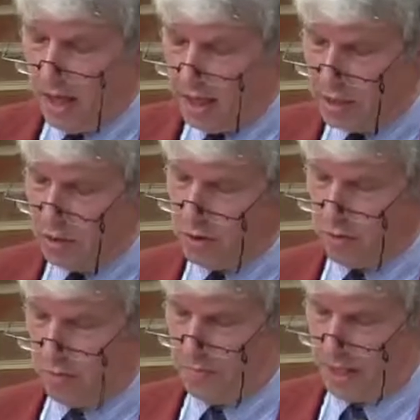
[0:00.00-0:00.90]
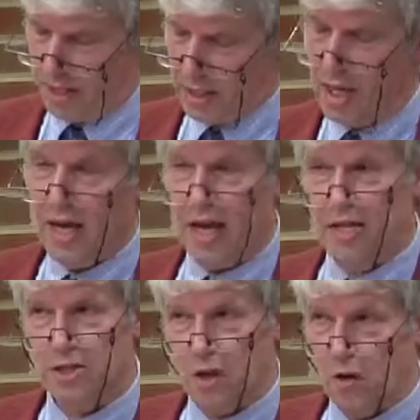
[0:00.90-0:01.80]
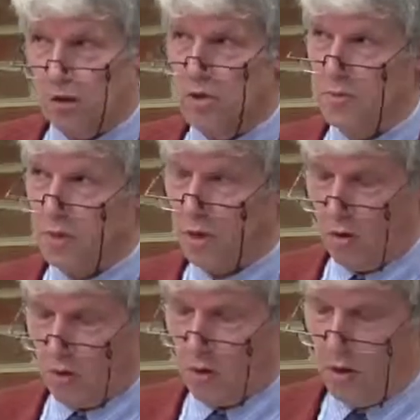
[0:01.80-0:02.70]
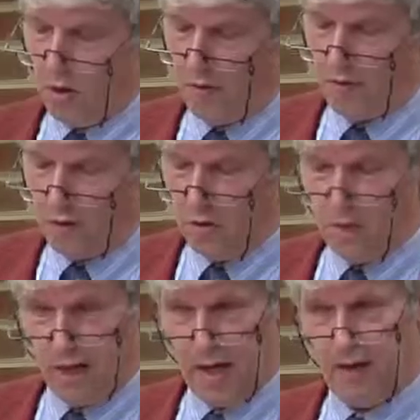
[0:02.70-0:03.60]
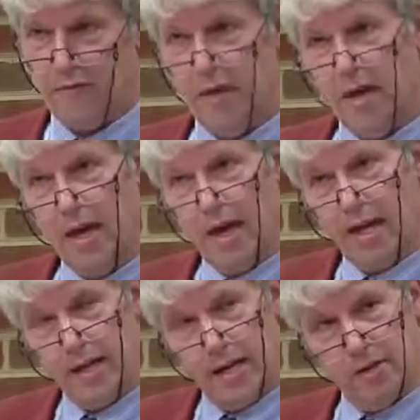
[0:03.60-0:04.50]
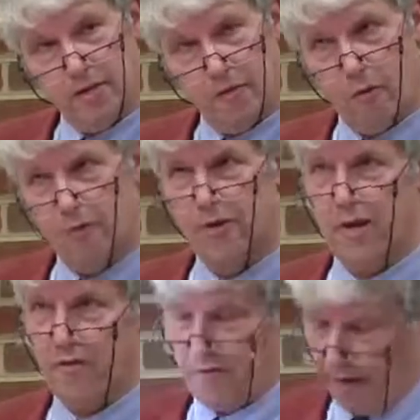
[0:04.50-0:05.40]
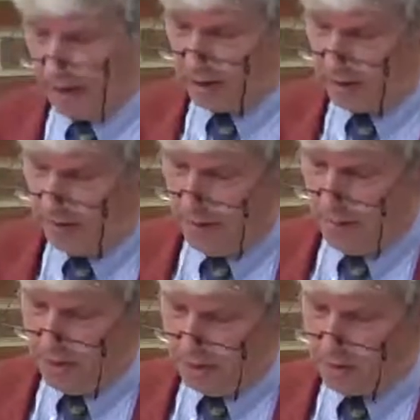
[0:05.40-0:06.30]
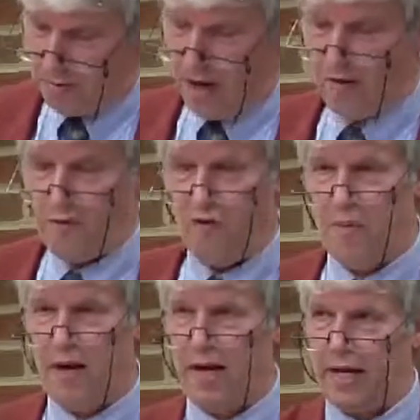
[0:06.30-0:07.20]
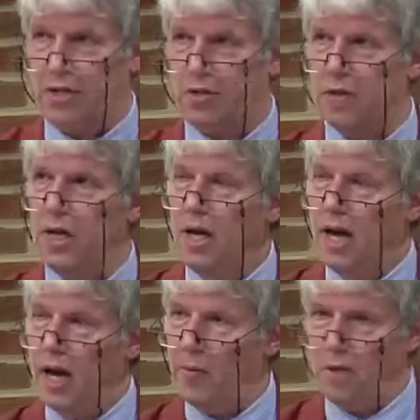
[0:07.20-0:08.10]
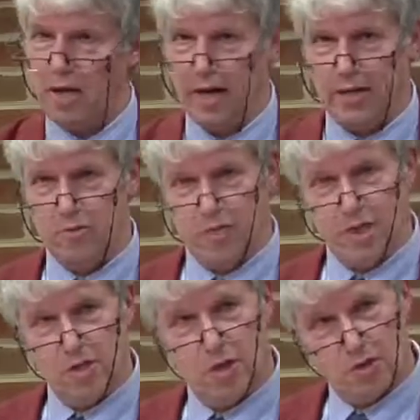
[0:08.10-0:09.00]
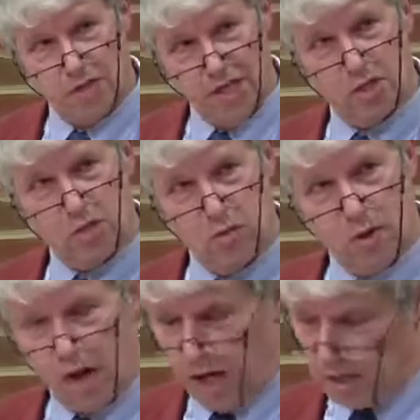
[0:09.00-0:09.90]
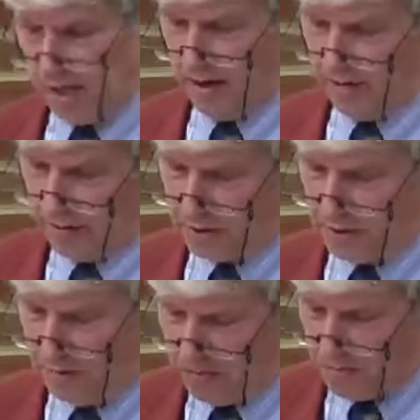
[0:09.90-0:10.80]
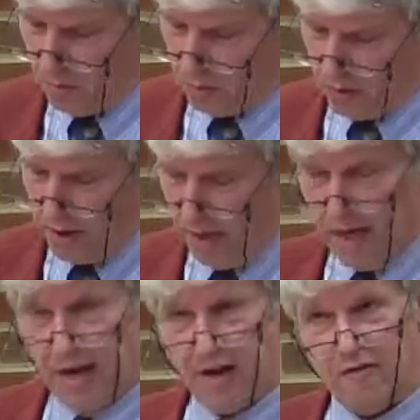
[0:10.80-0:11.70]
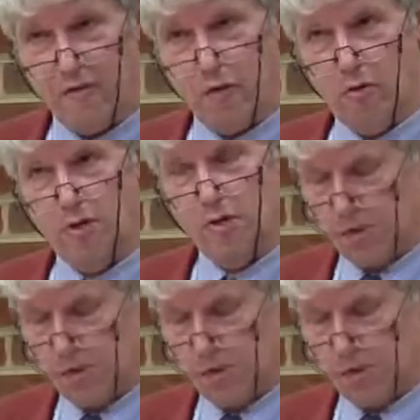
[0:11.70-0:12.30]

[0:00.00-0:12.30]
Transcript: eternal peace as the ultimate goal of human life. And in the fourth and final paragraph of my lecture, I would like to discuss these two last levels a bit more and focus